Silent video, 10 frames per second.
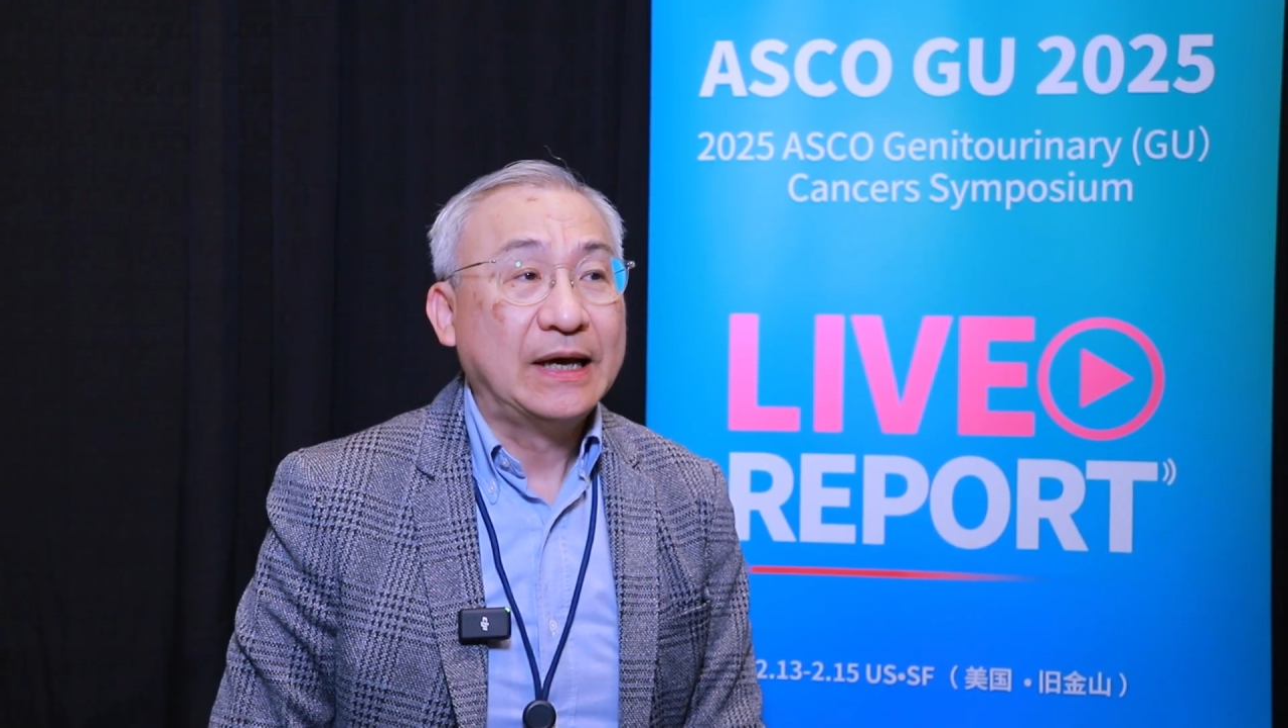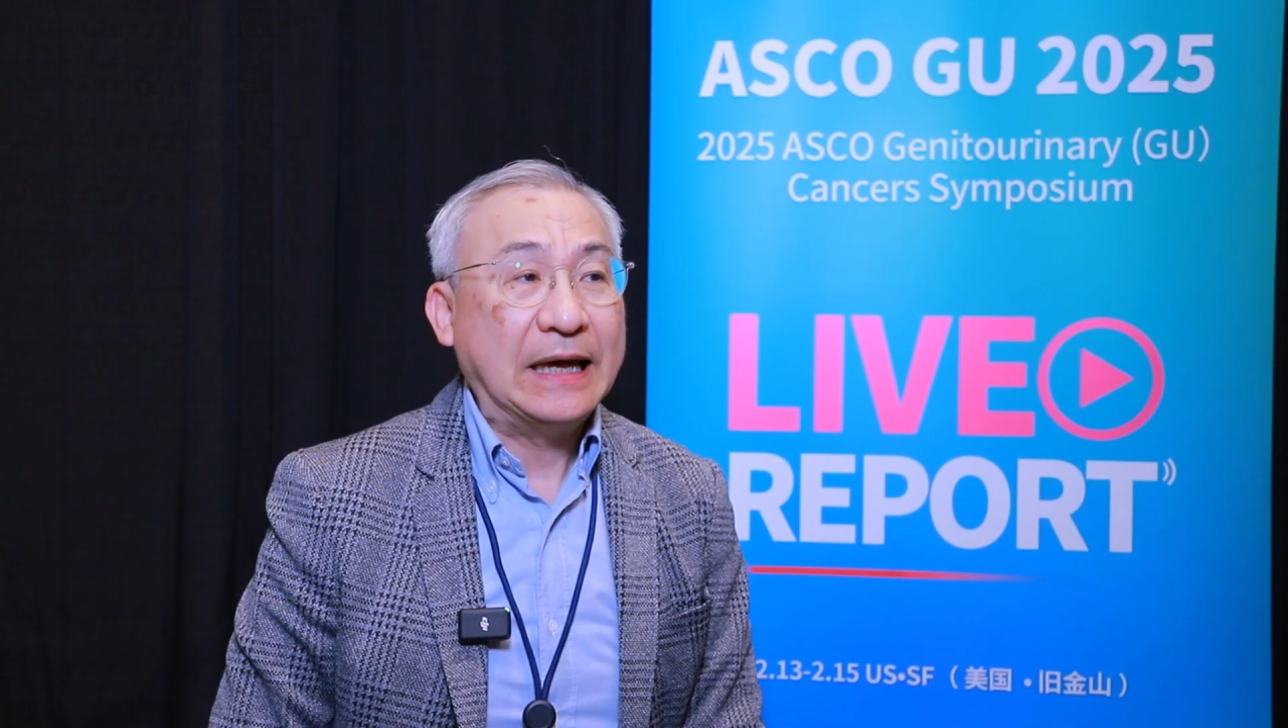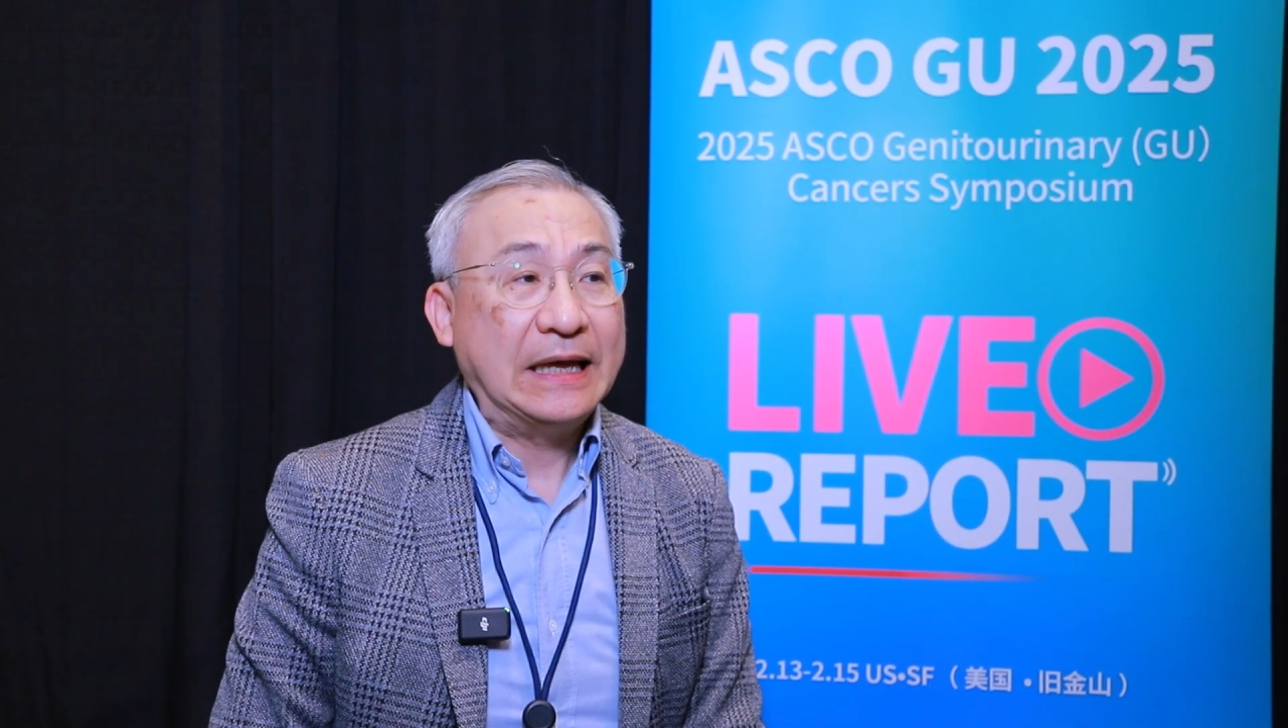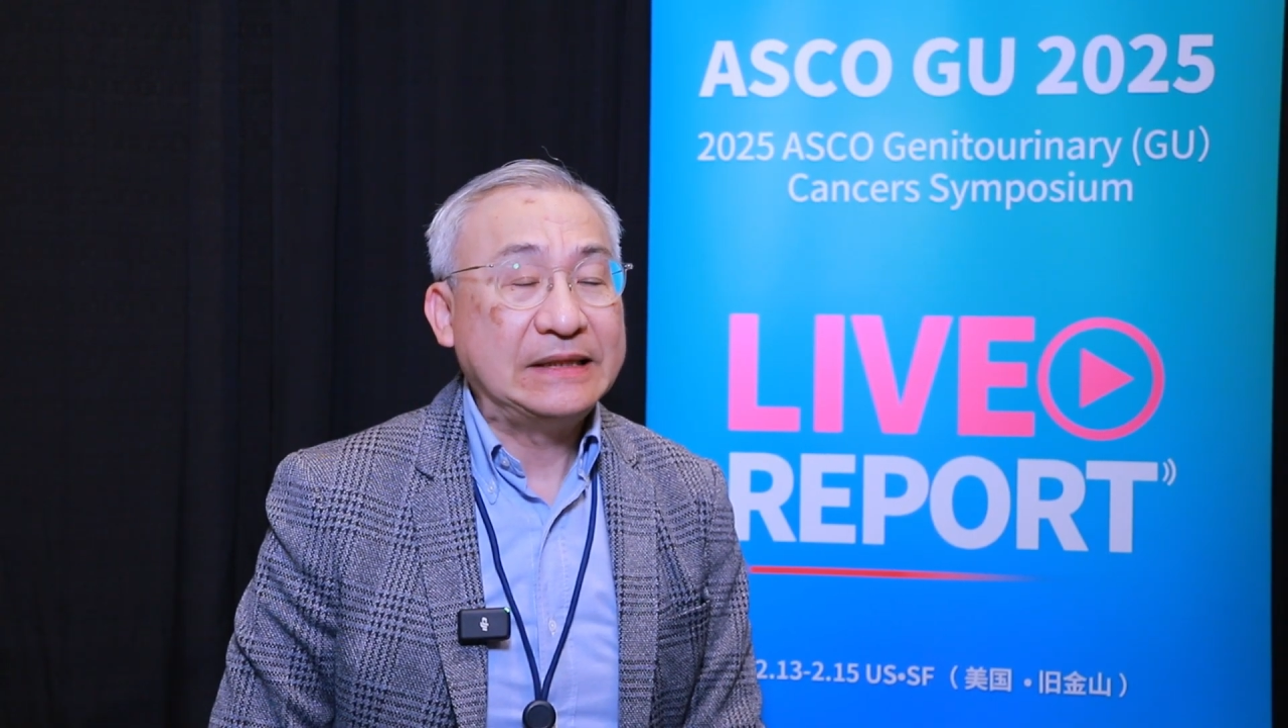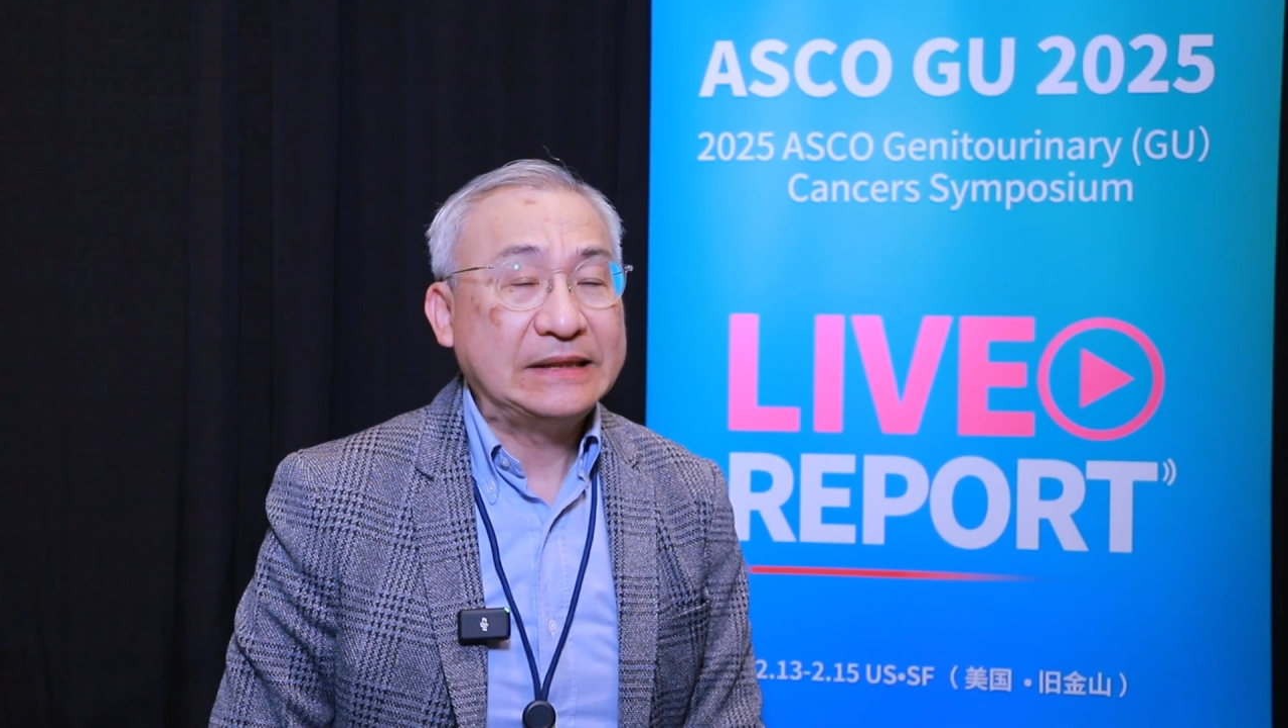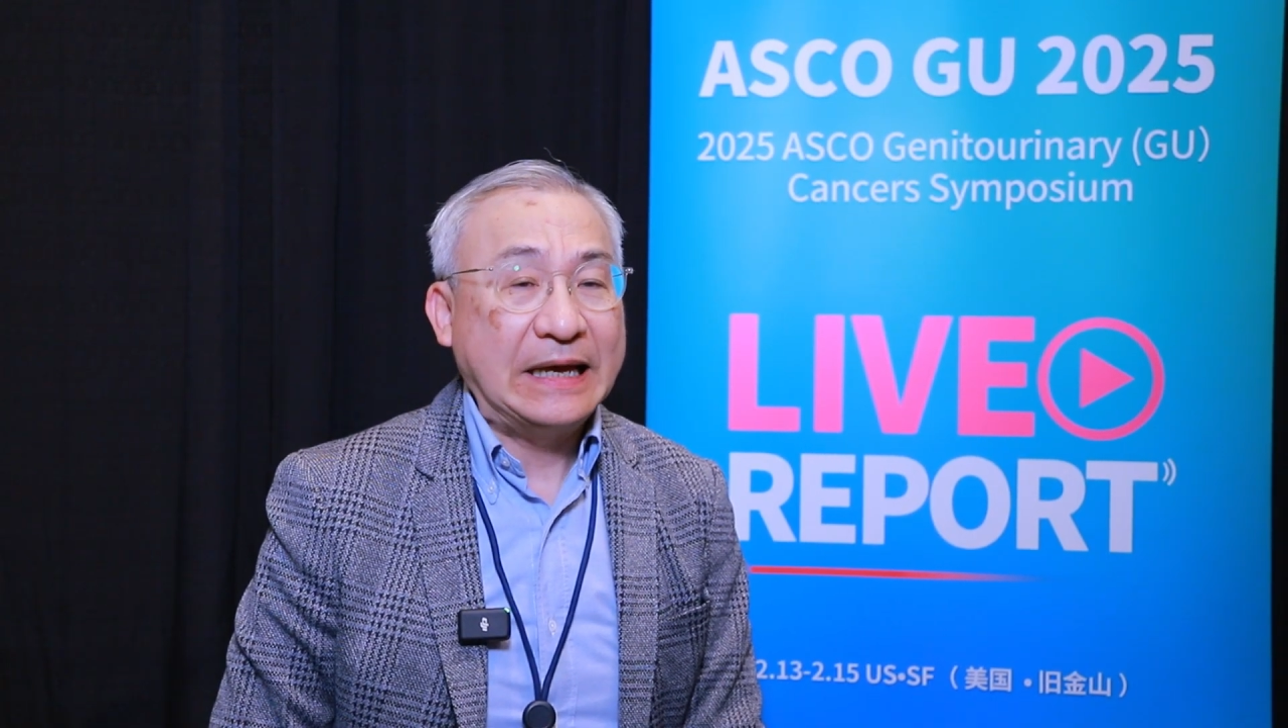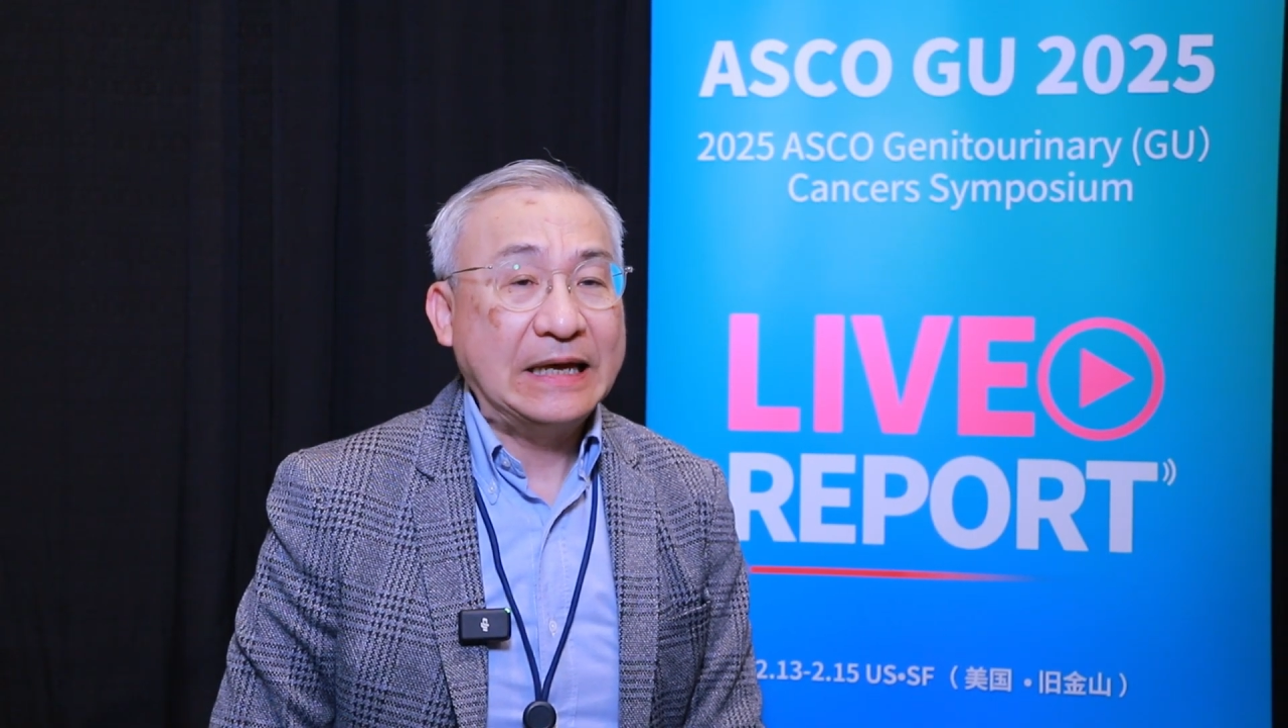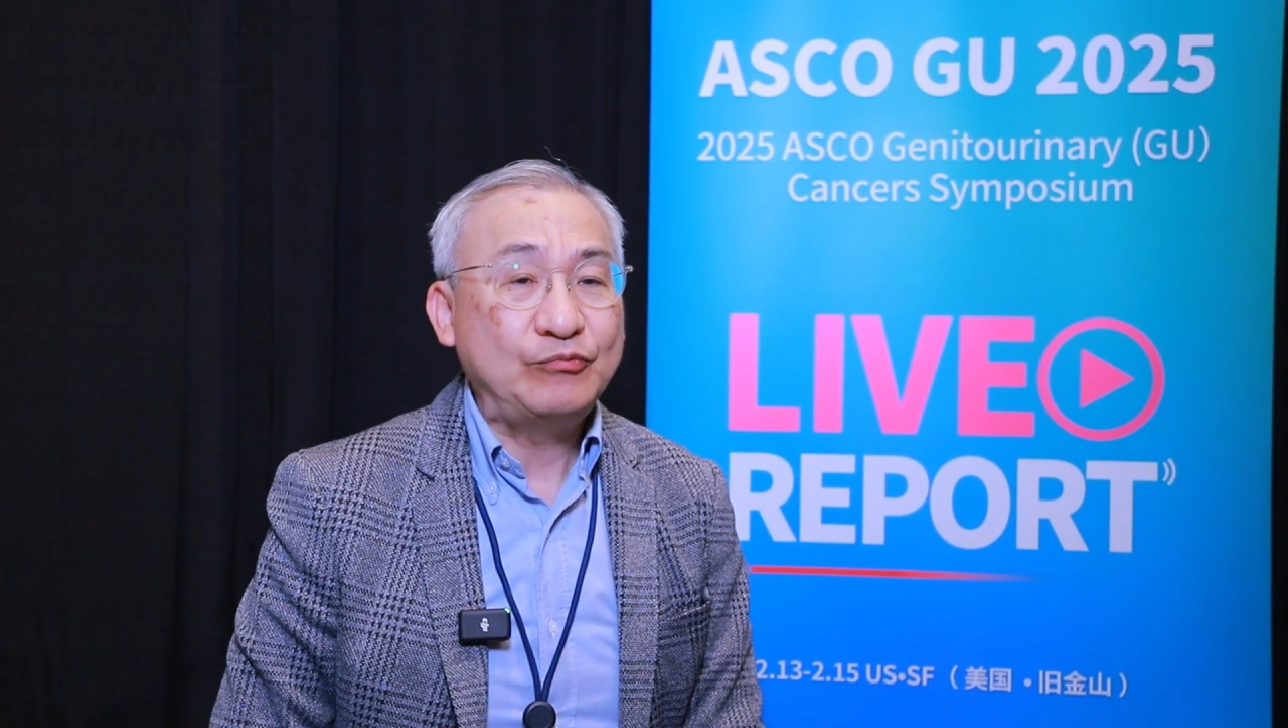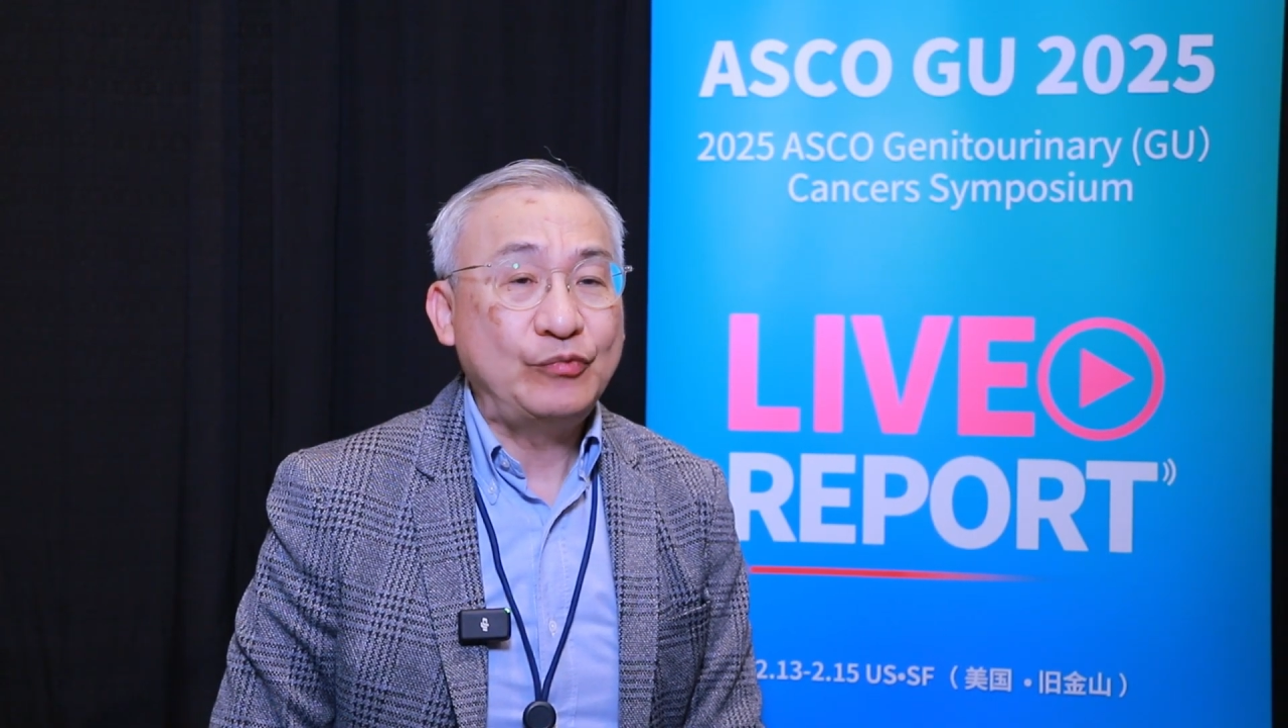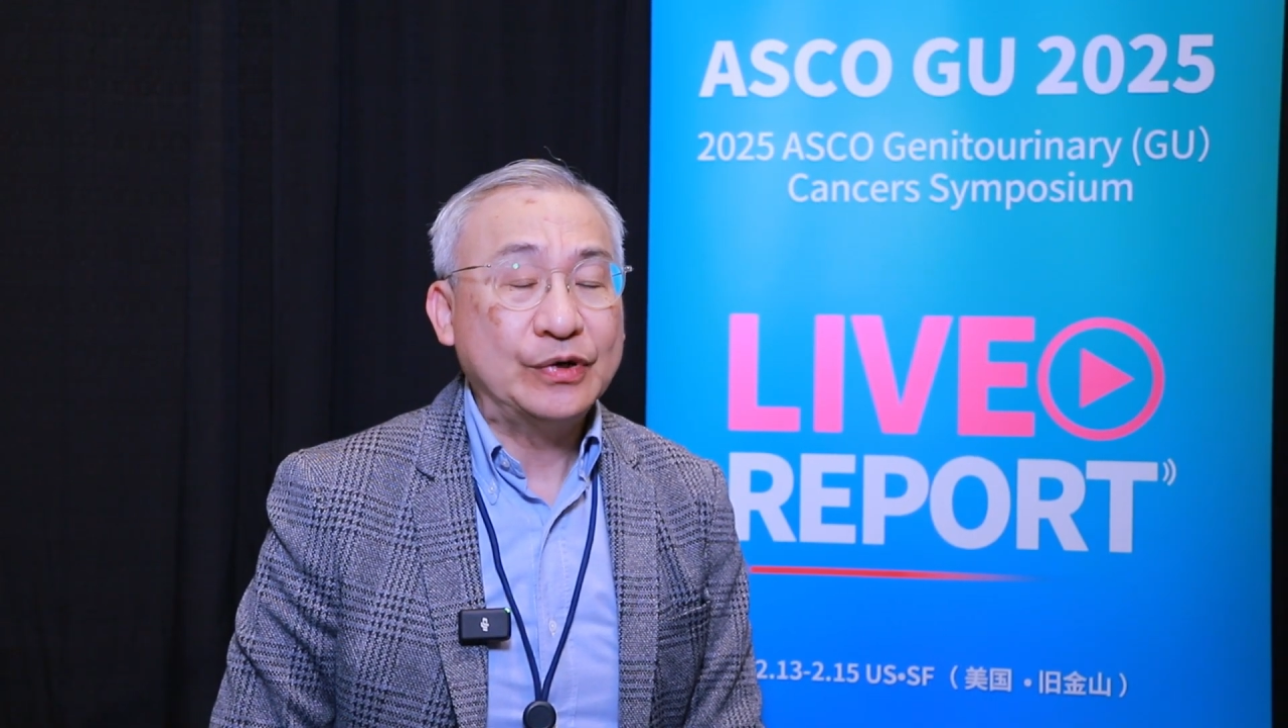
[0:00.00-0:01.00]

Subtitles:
And then